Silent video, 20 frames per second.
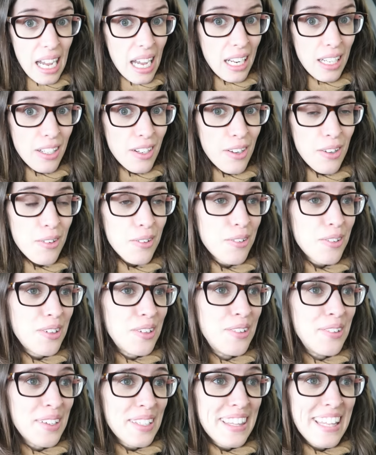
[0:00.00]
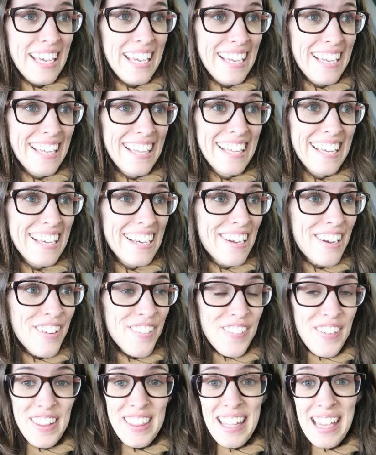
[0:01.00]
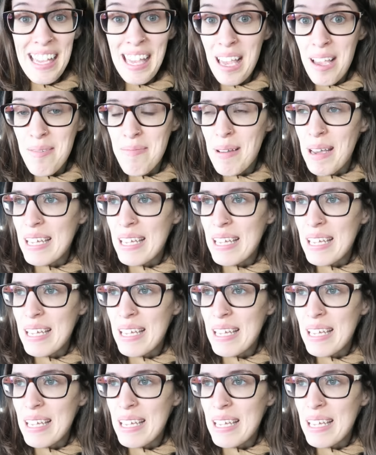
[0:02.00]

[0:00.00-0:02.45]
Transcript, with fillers: I don't know what they were thinking,